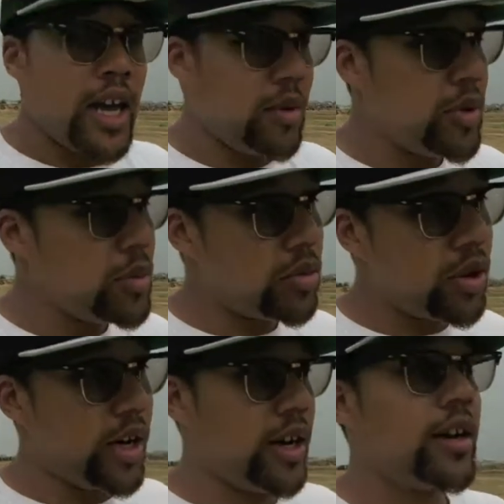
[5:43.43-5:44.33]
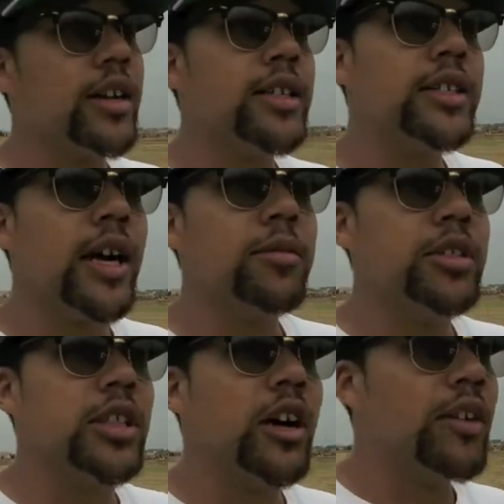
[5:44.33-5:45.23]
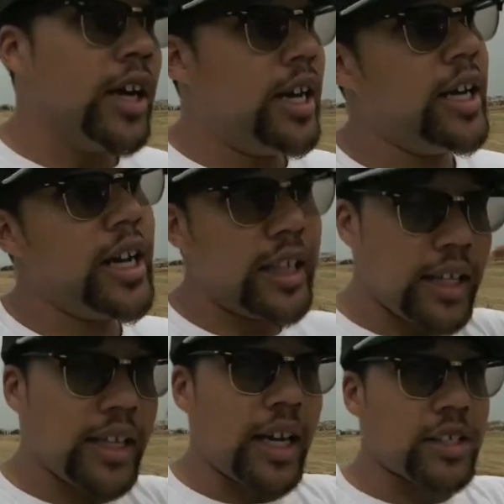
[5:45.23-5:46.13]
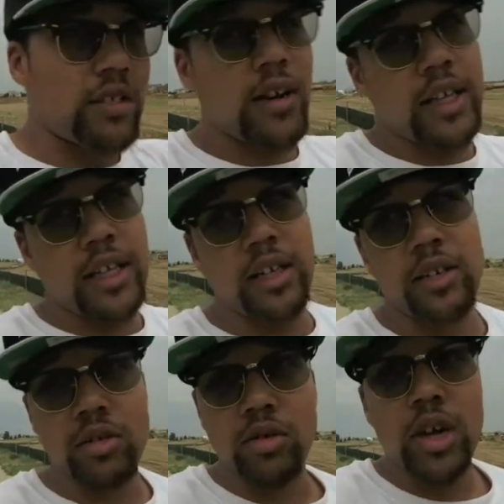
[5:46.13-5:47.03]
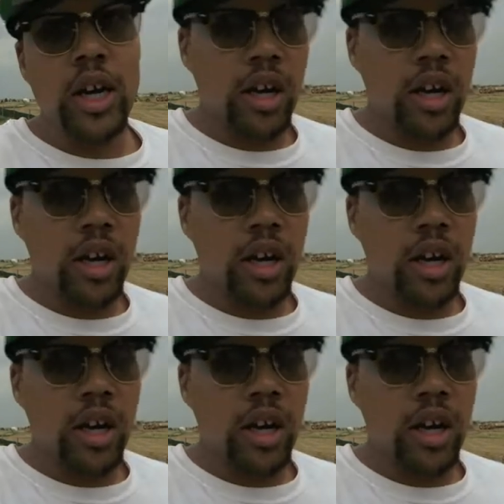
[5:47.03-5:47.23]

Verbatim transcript: And people are hearing this type of stuff and they think that's the right thing to do.